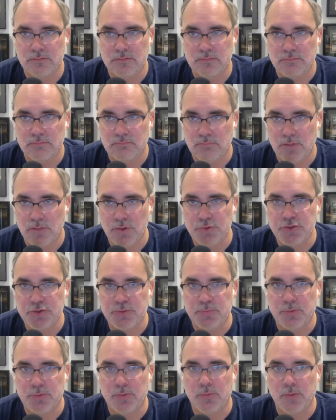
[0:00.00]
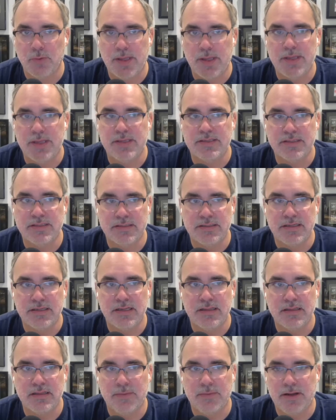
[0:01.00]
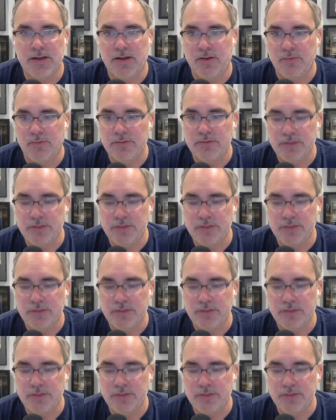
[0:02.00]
multiple ways to take them out.